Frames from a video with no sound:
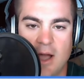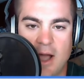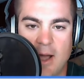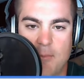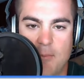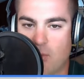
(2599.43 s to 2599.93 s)

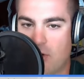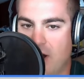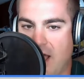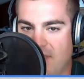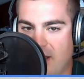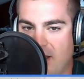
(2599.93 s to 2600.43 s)
But we're not
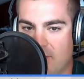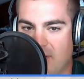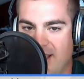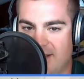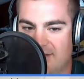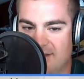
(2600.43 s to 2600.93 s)
there,
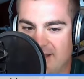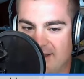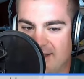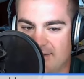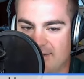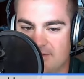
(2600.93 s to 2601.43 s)
right? Like,
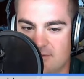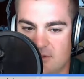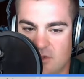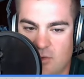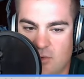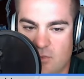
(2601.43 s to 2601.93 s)

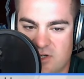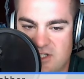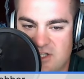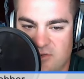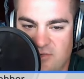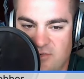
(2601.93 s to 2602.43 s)
we're still
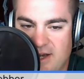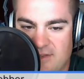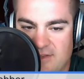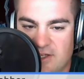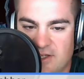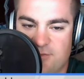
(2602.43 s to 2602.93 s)
fighting the
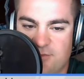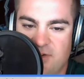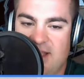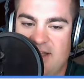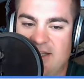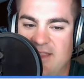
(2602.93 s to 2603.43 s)
good fight
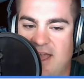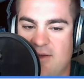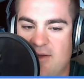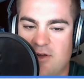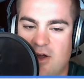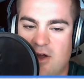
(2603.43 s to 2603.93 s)
in that
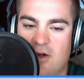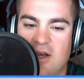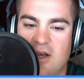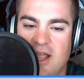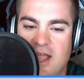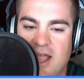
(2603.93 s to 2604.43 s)
regard.
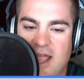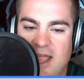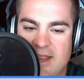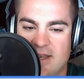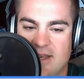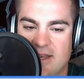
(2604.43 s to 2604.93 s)

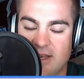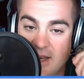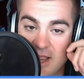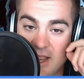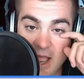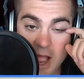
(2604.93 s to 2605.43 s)
And
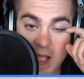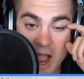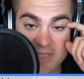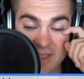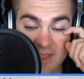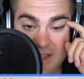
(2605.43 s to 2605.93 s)
I
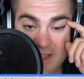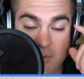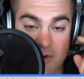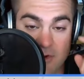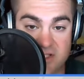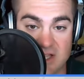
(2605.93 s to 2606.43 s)
think
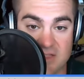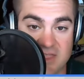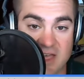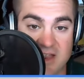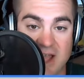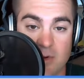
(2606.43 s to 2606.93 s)
the
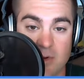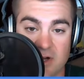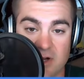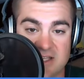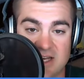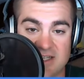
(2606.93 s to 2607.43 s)
network is
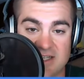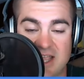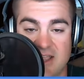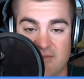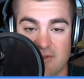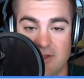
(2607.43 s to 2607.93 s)
going to take
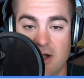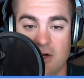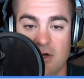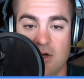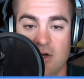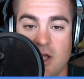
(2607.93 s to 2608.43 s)
even longer,
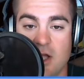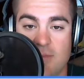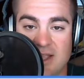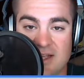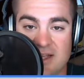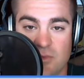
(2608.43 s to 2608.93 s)

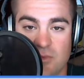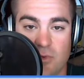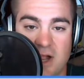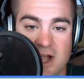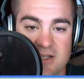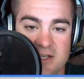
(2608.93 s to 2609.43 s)
because we're
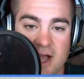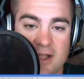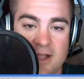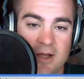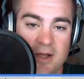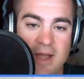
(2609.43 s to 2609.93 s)
not talking
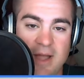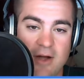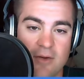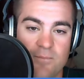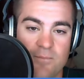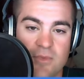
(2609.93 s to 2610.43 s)
about,
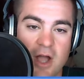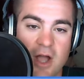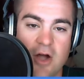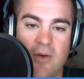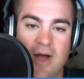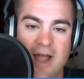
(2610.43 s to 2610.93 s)

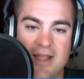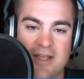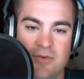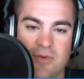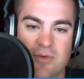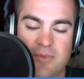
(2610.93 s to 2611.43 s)
I can
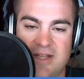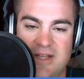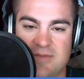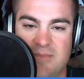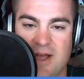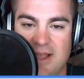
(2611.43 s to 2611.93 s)
replace
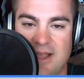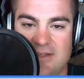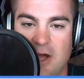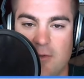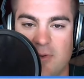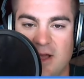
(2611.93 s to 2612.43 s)
my
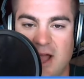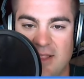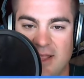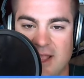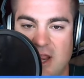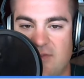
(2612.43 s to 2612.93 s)
Dell, I
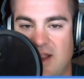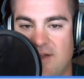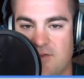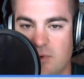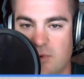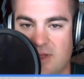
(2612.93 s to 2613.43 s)
don't even have to
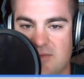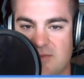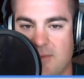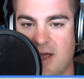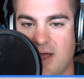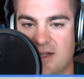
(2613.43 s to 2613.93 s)
replace my
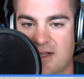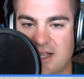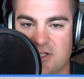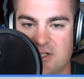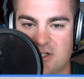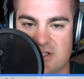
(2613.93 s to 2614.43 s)
box. I can
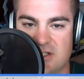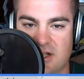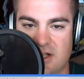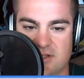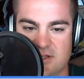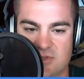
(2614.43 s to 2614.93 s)
just install
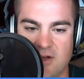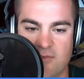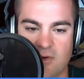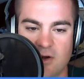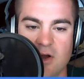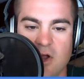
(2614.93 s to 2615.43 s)
some
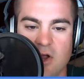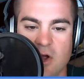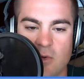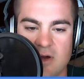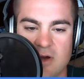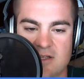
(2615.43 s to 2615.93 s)
software.
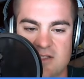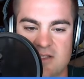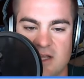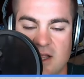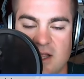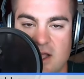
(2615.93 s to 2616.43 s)
Whereas,
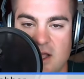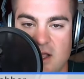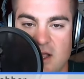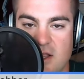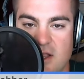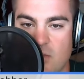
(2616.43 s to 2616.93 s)

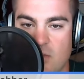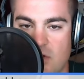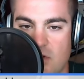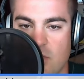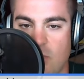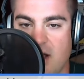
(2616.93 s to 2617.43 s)
when you
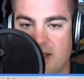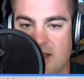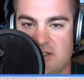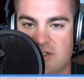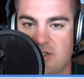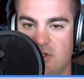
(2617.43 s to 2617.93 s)
walk
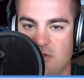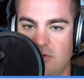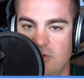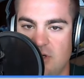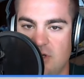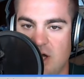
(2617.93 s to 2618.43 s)
into
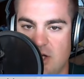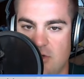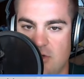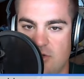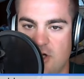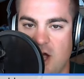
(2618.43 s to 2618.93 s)
a new
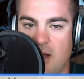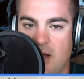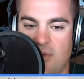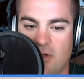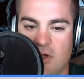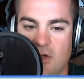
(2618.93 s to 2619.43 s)
shop,
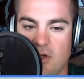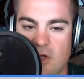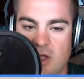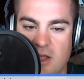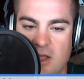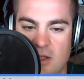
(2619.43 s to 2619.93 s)

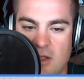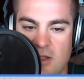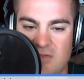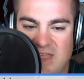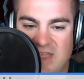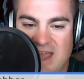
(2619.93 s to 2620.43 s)

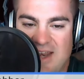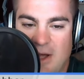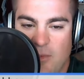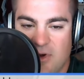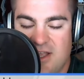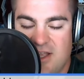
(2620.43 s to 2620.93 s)
that network
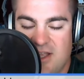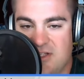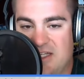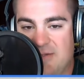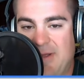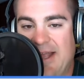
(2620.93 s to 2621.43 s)
gear is
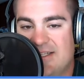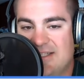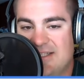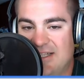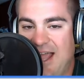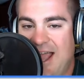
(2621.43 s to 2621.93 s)
expected to
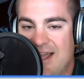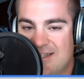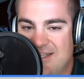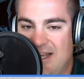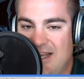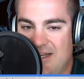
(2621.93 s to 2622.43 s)
last
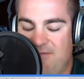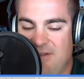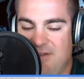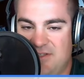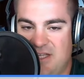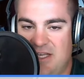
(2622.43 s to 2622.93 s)
10 to
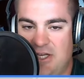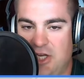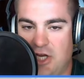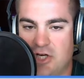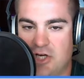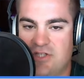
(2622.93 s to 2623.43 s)
15
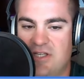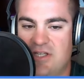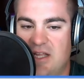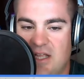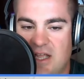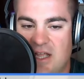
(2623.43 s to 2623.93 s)
years.
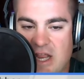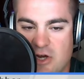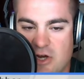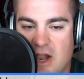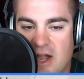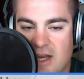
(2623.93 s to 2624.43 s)
And you're
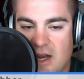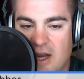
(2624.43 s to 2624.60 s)
not going to...